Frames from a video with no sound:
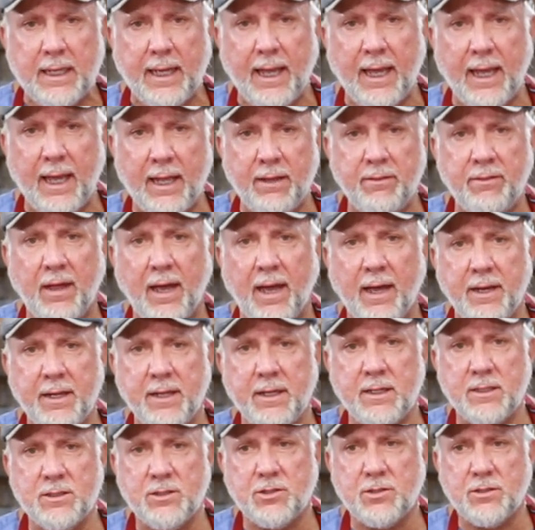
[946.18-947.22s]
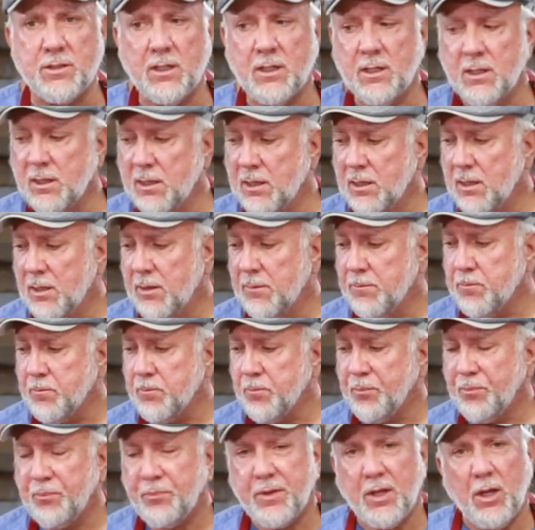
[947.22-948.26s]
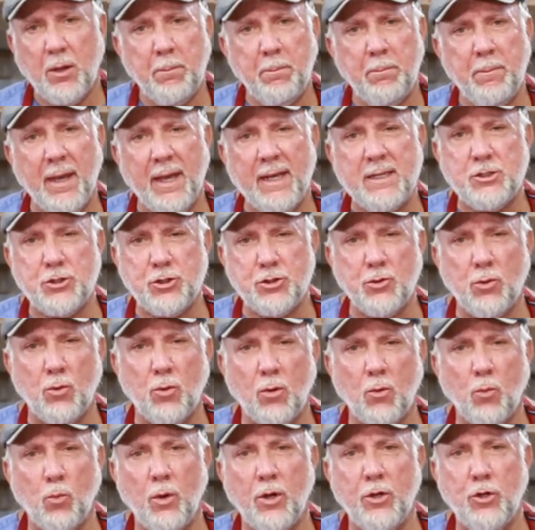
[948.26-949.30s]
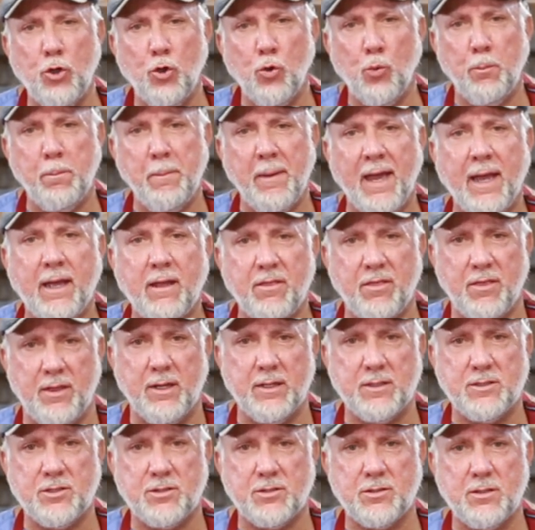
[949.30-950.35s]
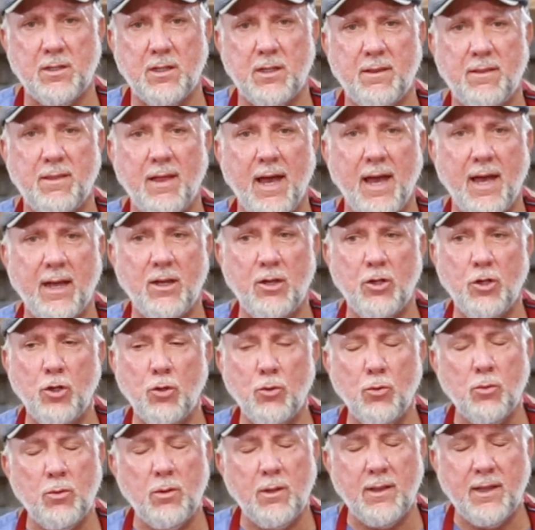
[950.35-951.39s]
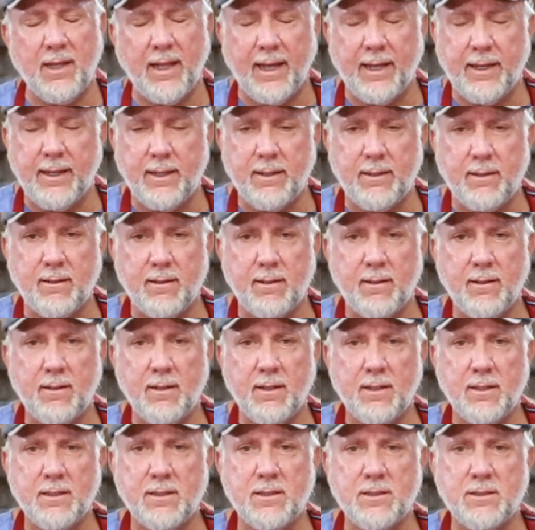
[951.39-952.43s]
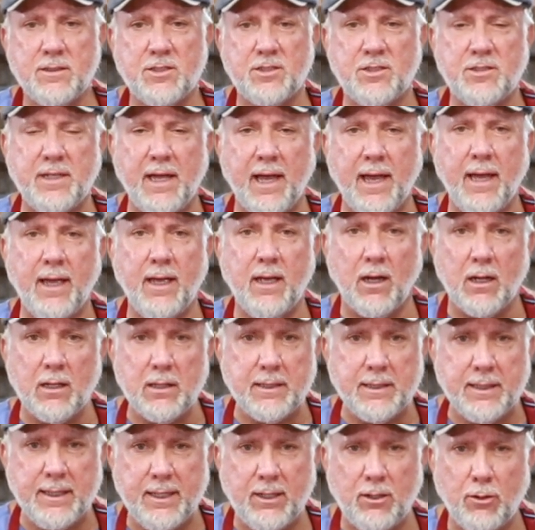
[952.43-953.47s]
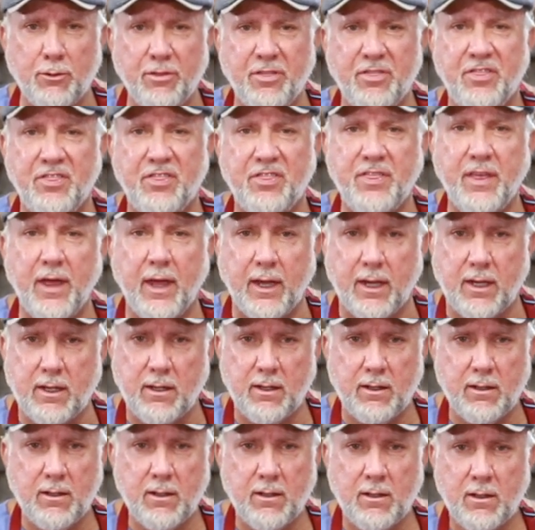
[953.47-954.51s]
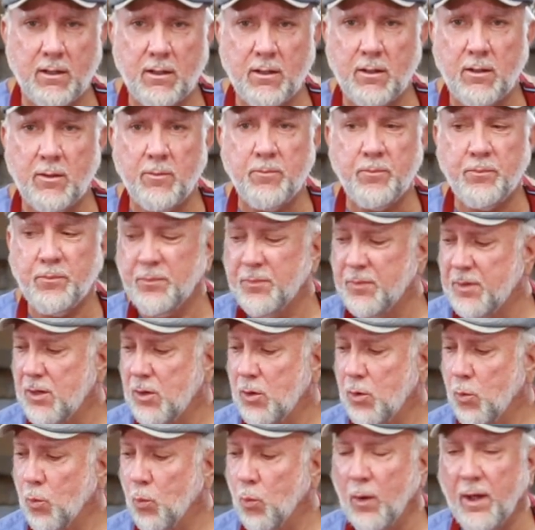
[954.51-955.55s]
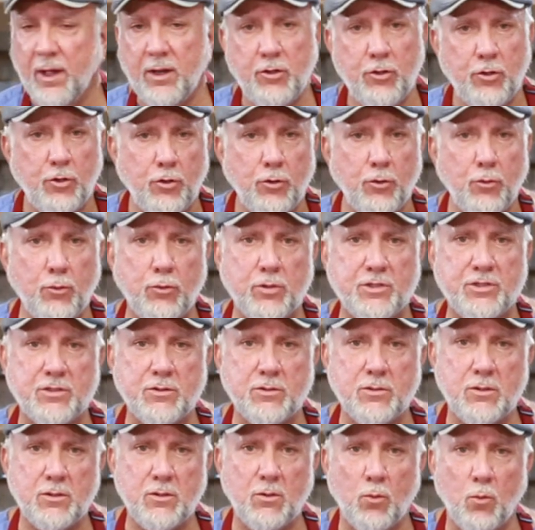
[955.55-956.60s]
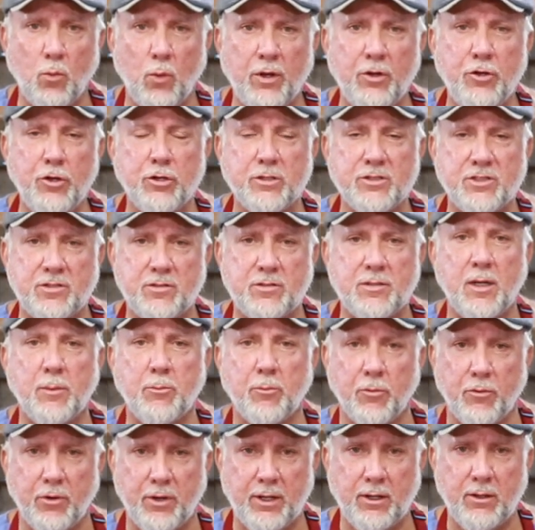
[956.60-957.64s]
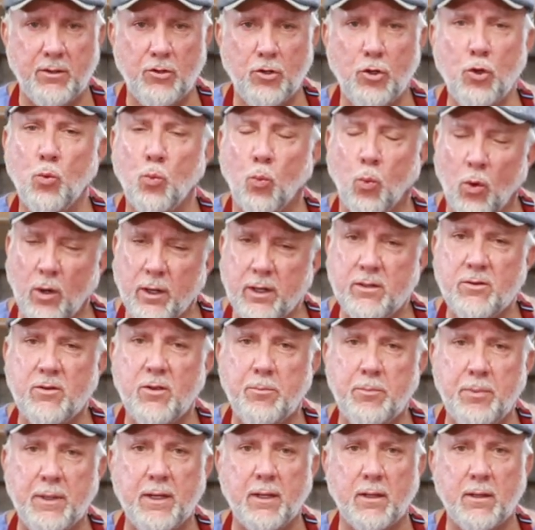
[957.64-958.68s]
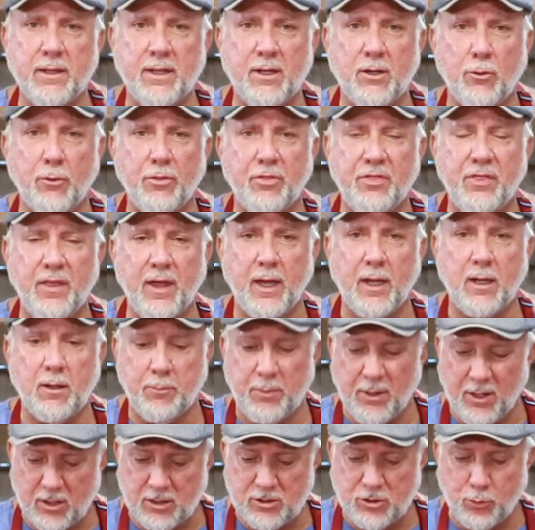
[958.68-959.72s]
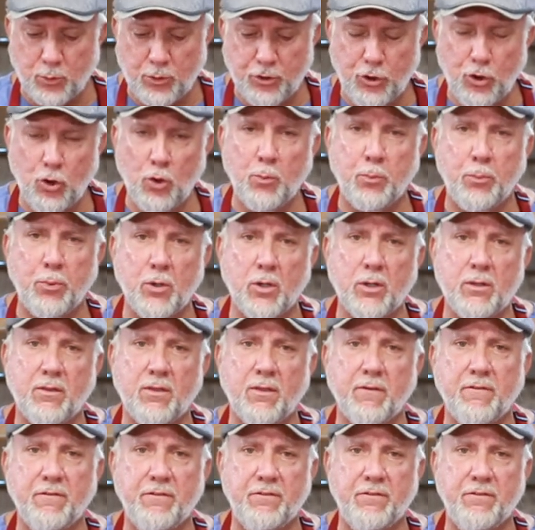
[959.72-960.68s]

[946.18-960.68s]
and that is make sure when you make this that you let it stay a little thick when you when you're simmering. You want it to be a little thick because when you put the